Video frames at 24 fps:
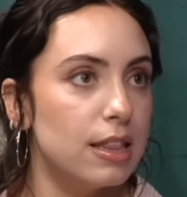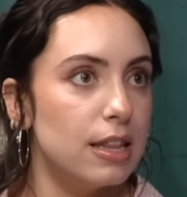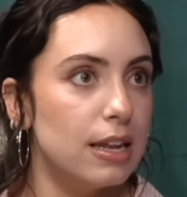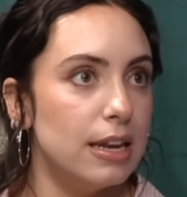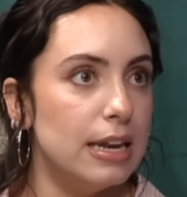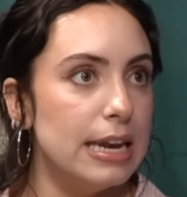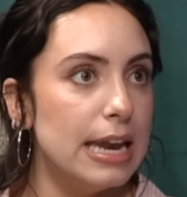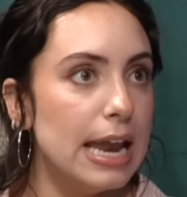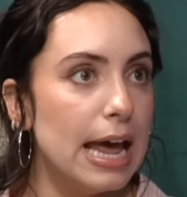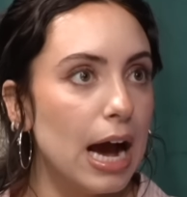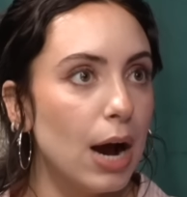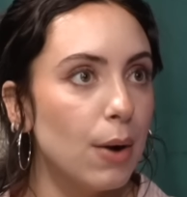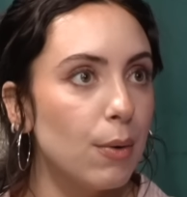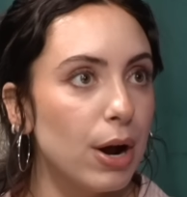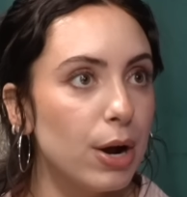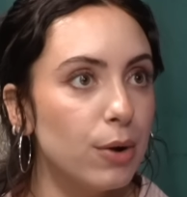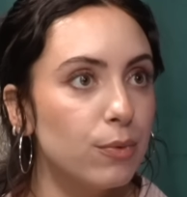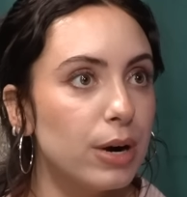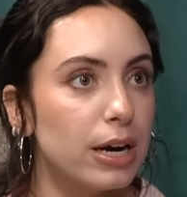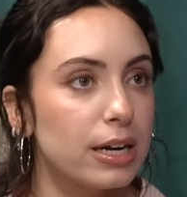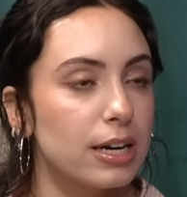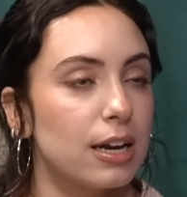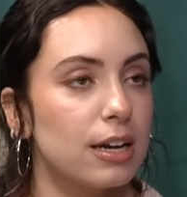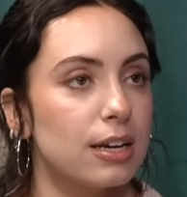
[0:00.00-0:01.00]
now i
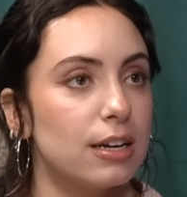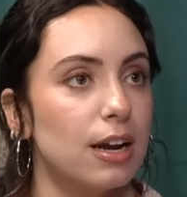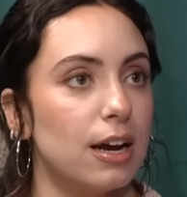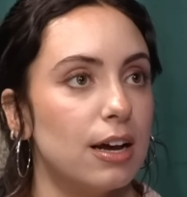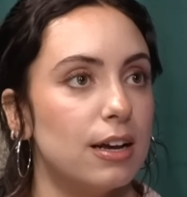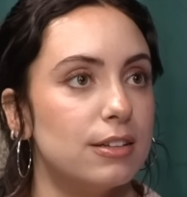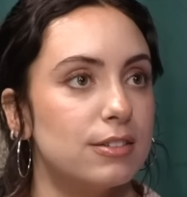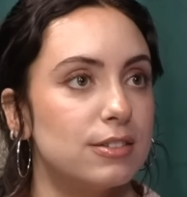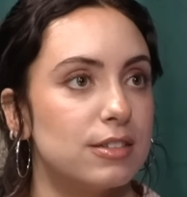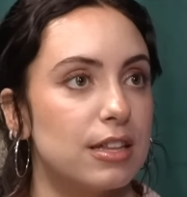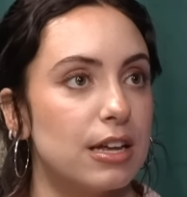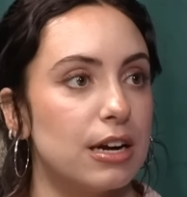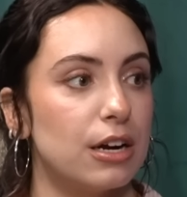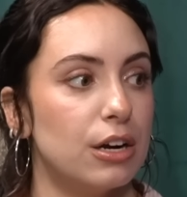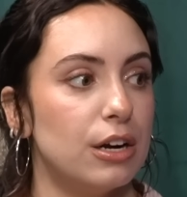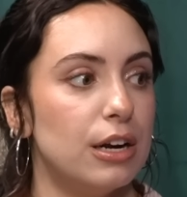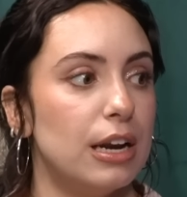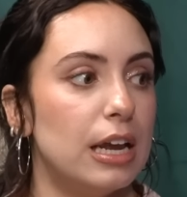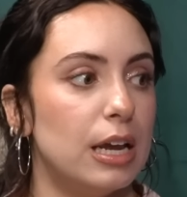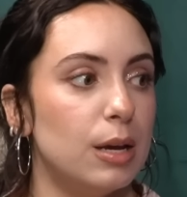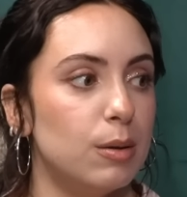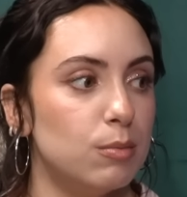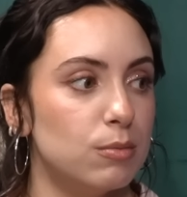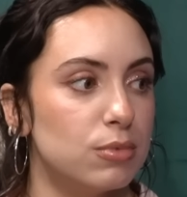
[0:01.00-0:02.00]
recognize their
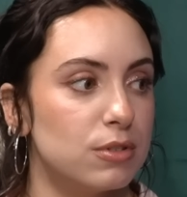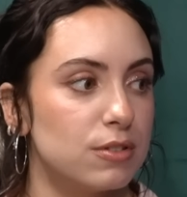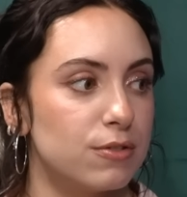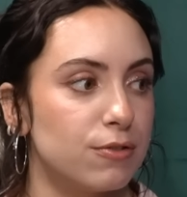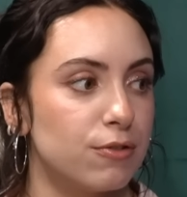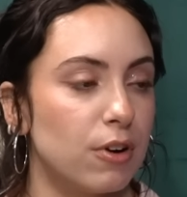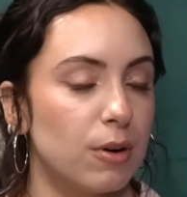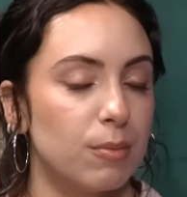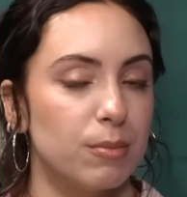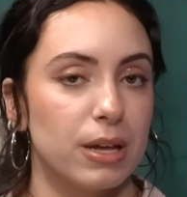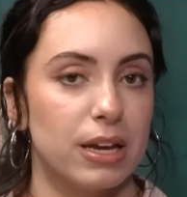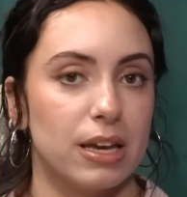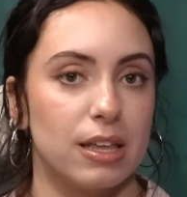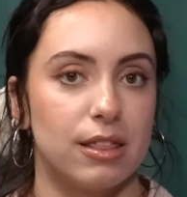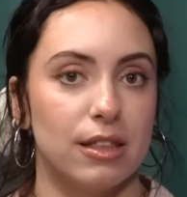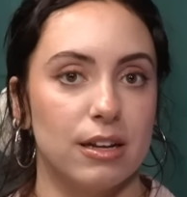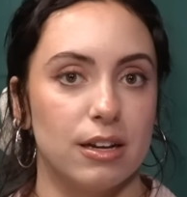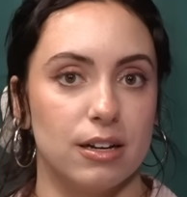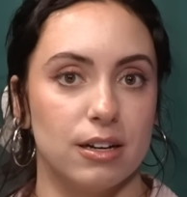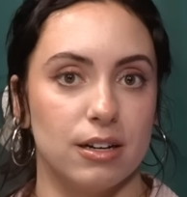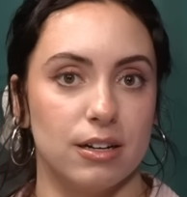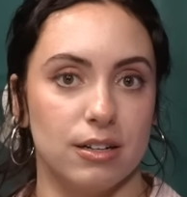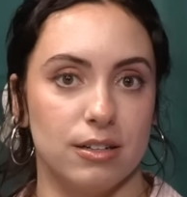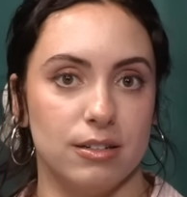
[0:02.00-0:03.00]
names from like
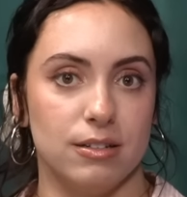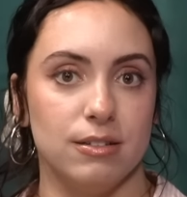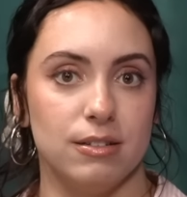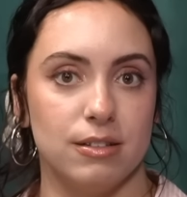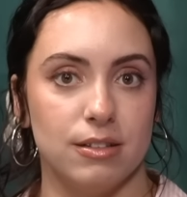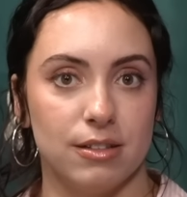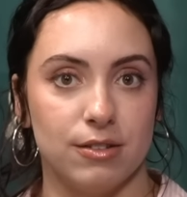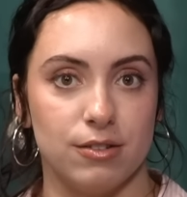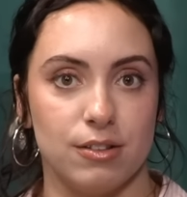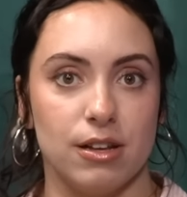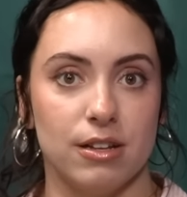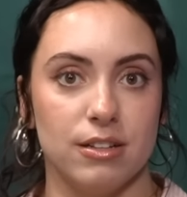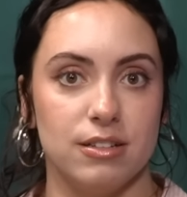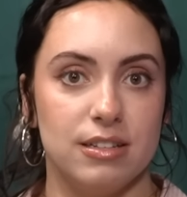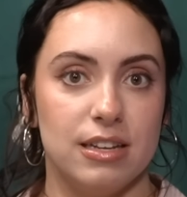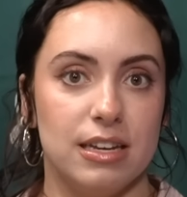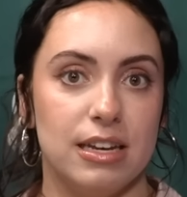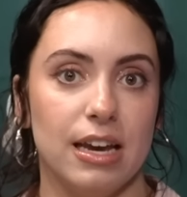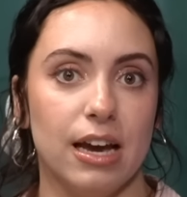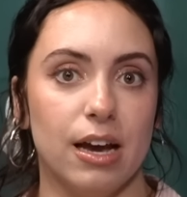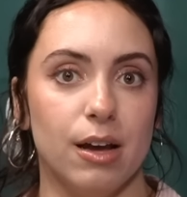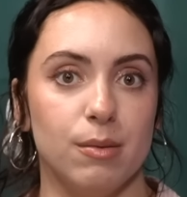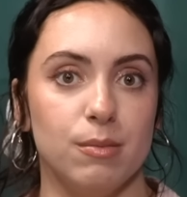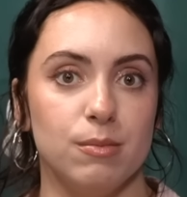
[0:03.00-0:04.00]
their the
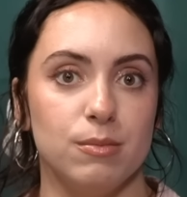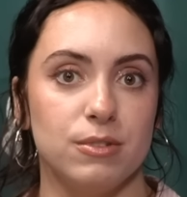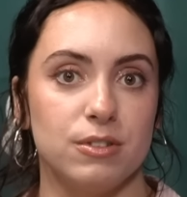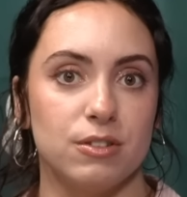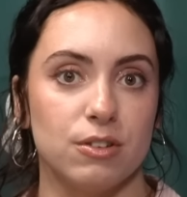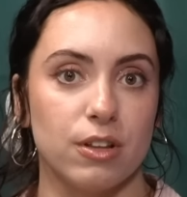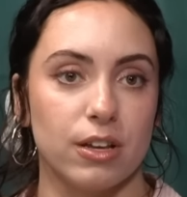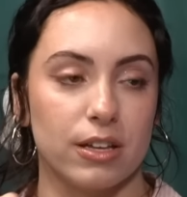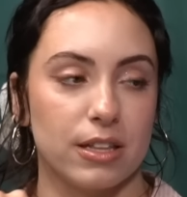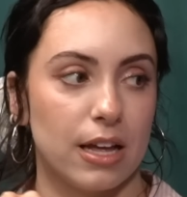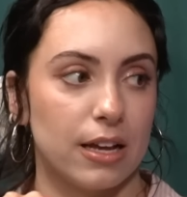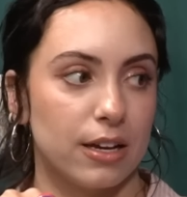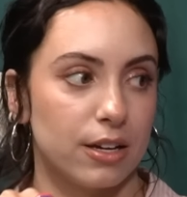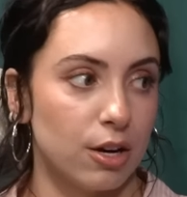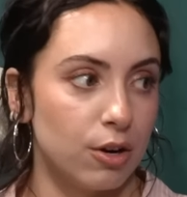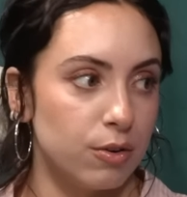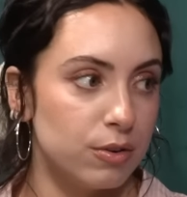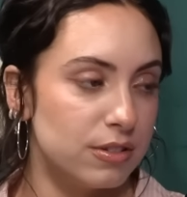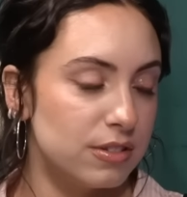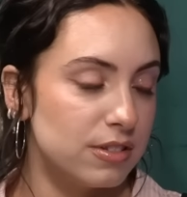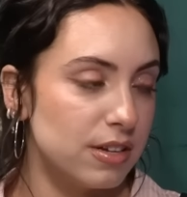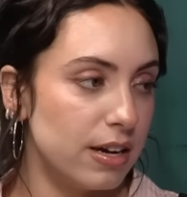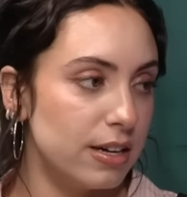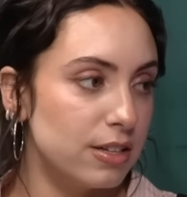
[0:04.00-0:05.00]
dms so like that
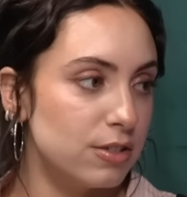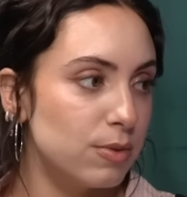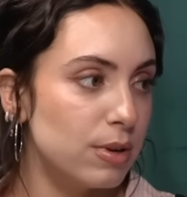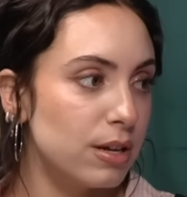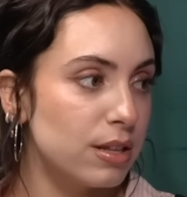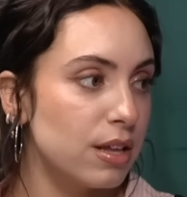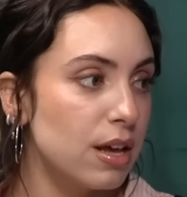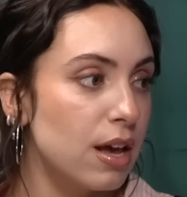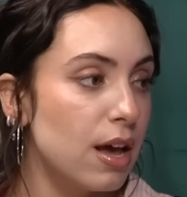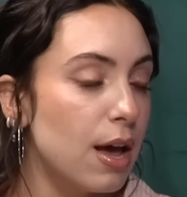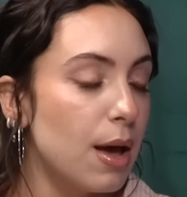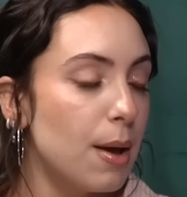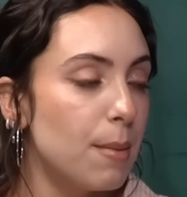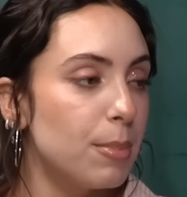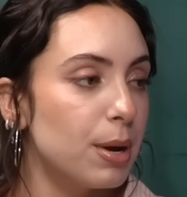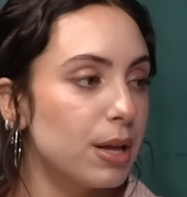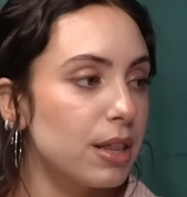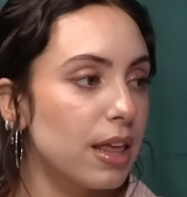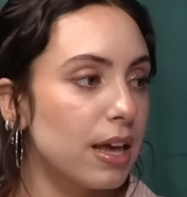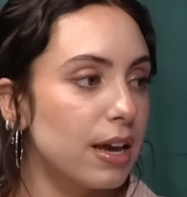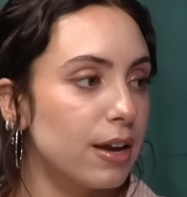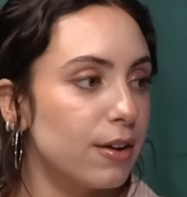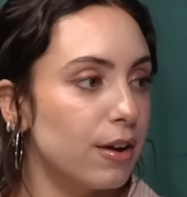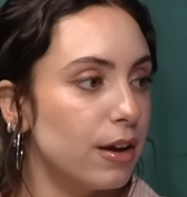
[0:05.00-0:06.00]
coincides with
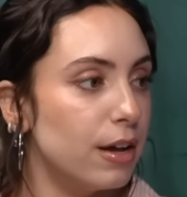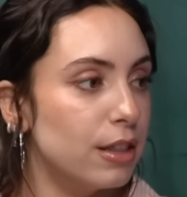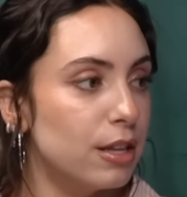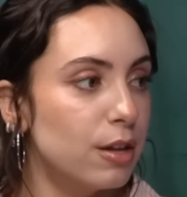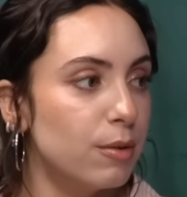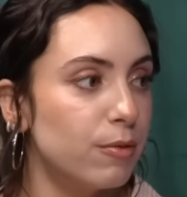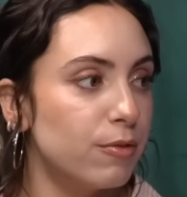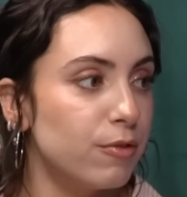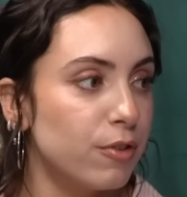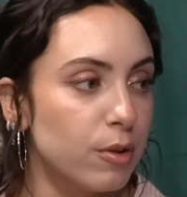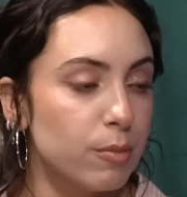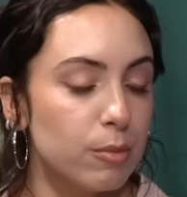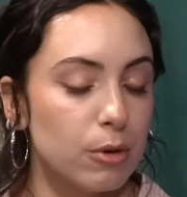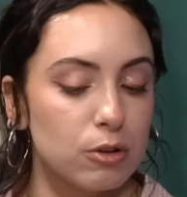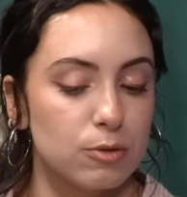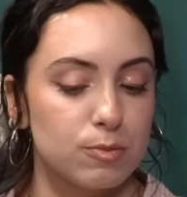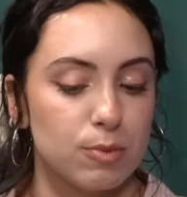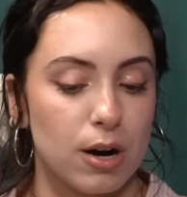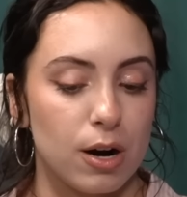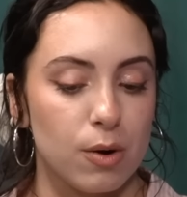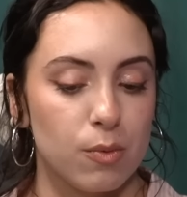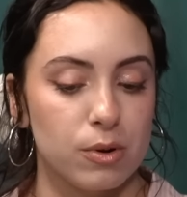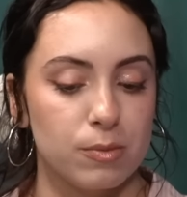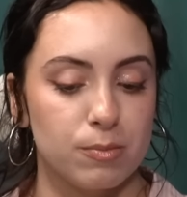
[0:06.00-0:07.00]
but like in the for the most
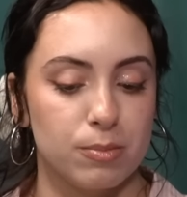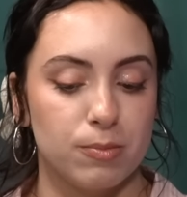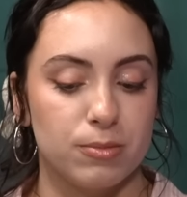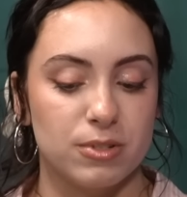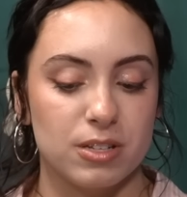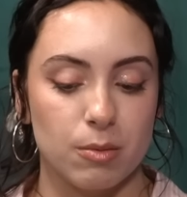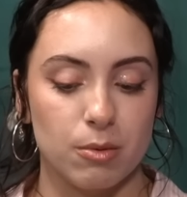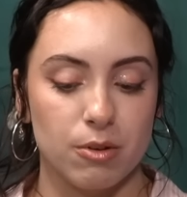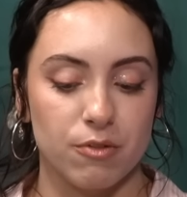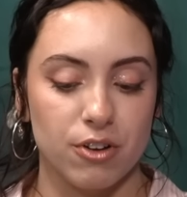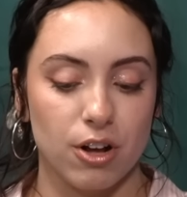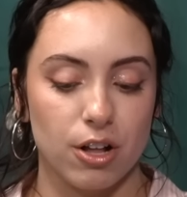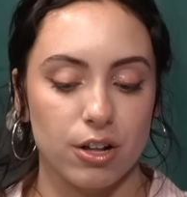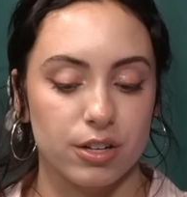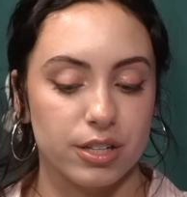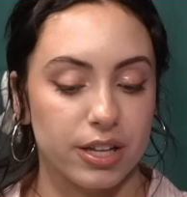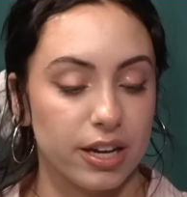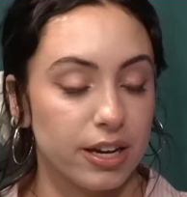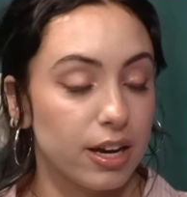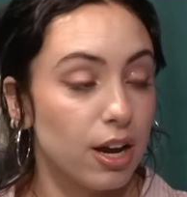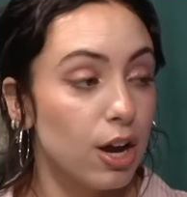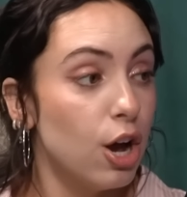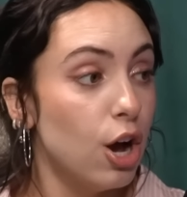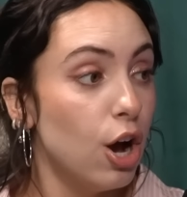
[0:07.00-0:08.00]
part when some of y'all are
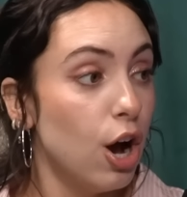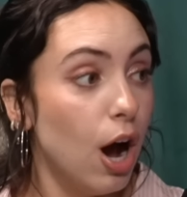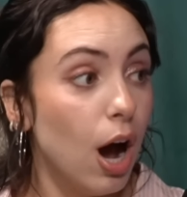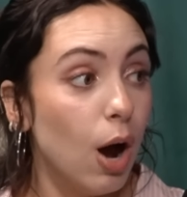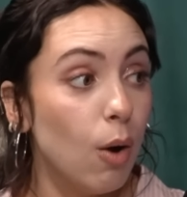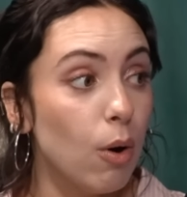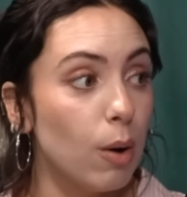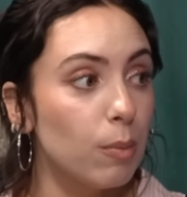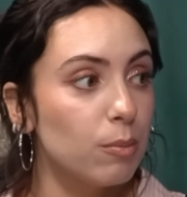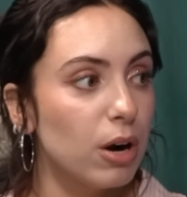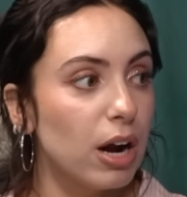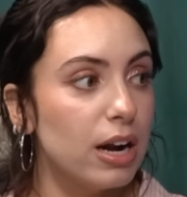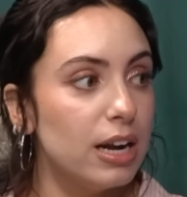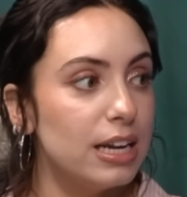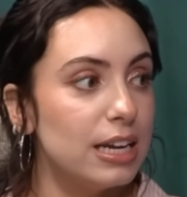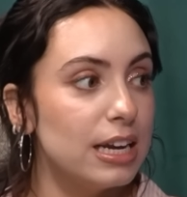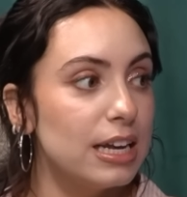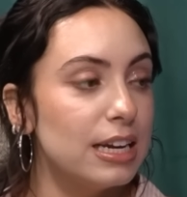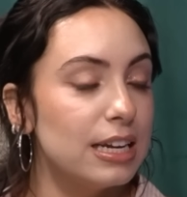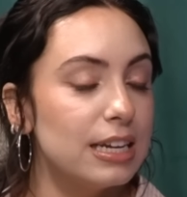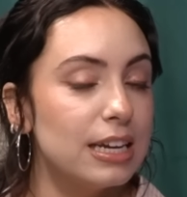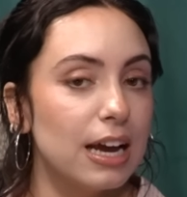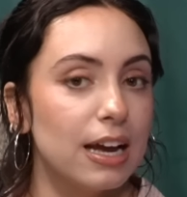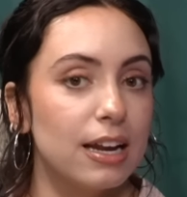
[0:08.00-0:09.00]
like oh i'm writing
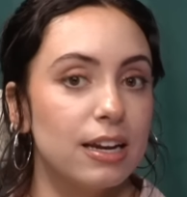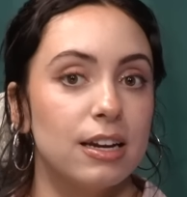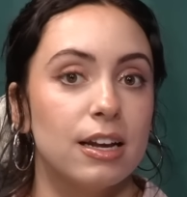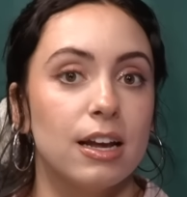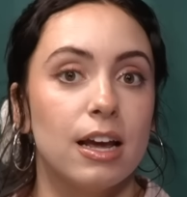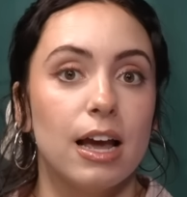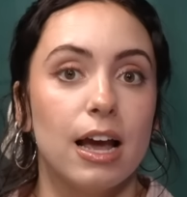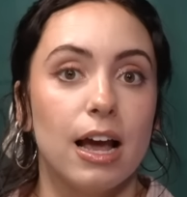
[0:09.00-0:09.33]
in again